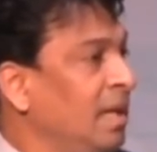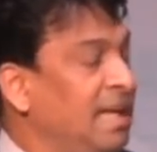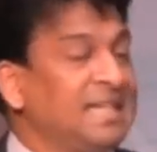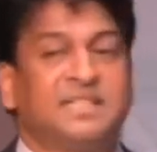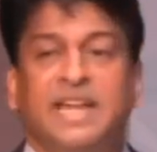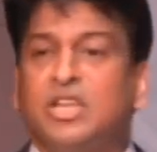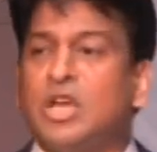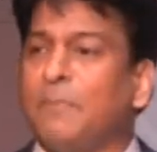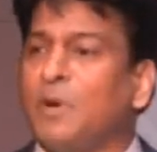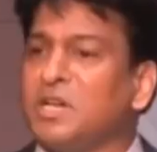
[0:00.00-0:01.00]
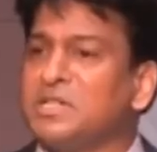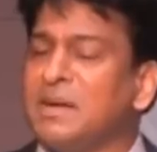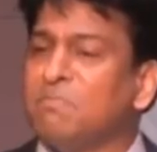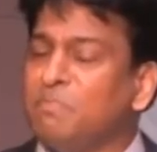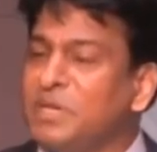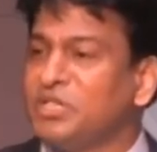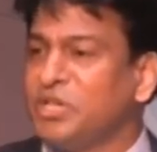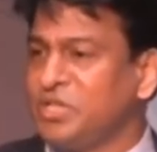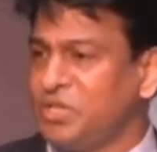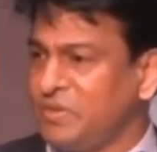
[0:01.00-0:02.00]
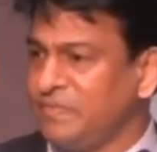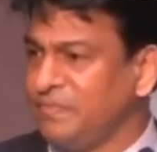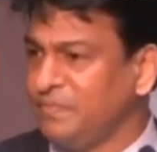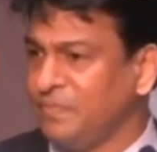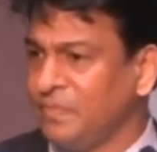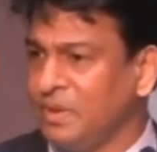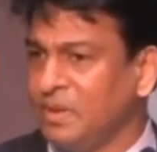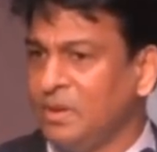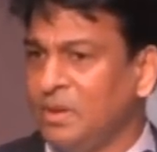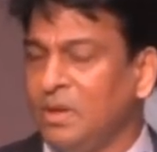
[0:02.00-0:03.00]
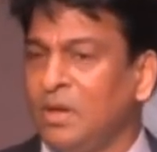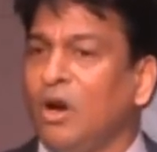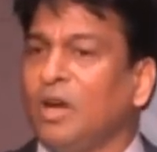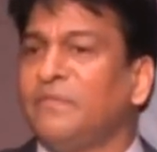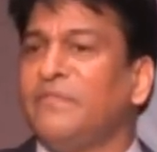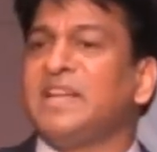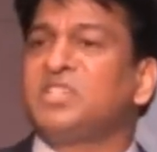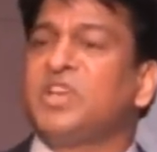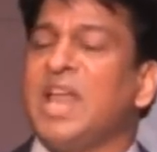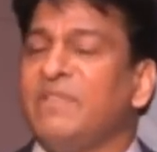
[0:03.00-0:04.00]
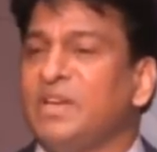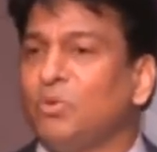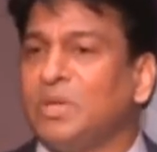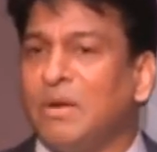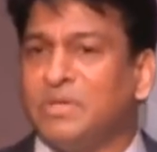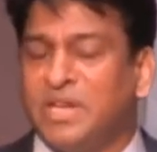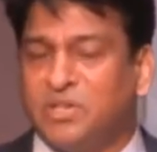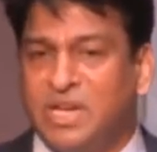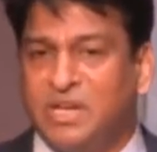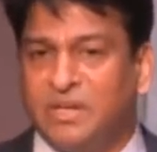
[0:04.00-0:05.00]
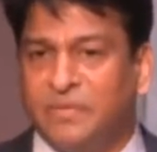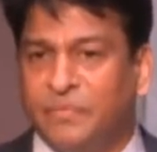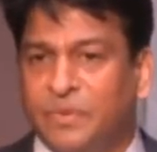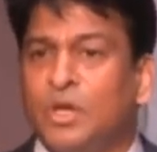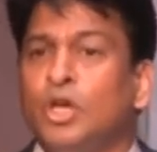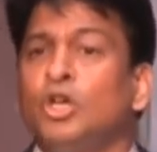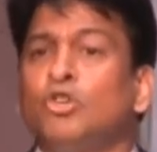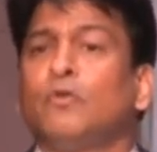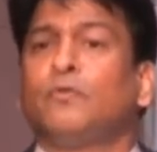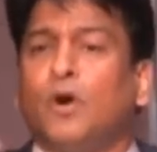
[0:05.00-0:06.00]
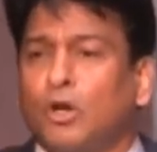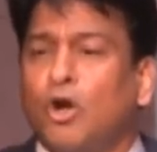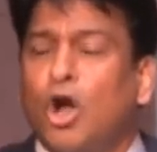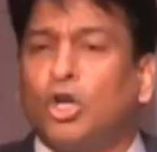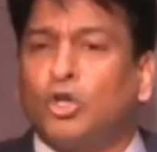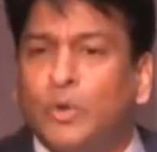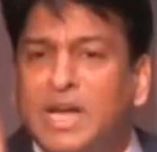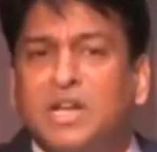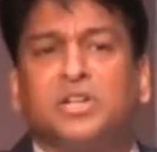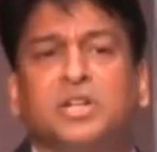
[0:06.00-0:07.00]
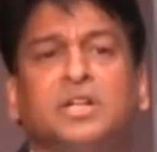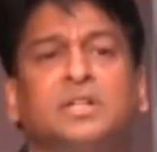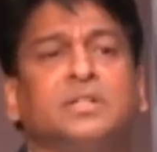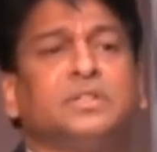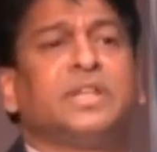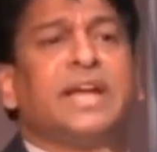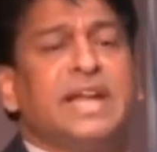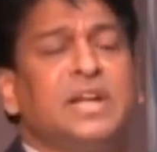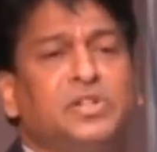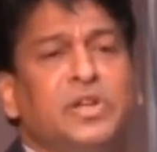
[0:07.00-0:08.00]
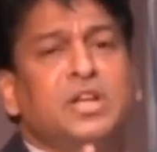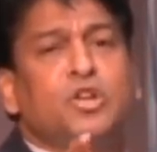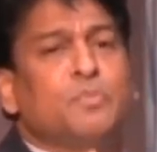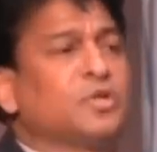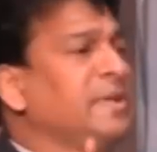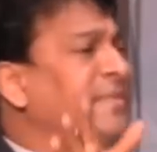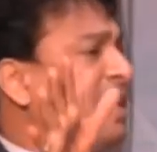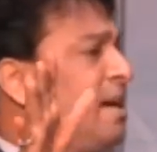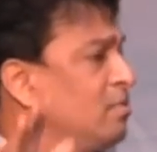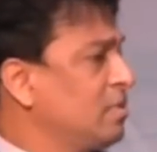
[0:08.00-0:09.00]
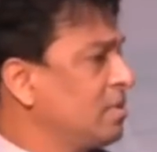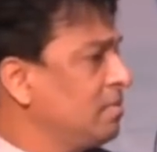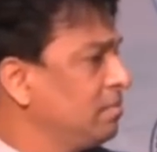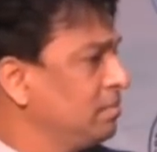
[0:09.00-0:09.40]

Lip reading: Let's say you have got some purchase on 1st January 2018. You forgot to enter the entry in your books of accounts,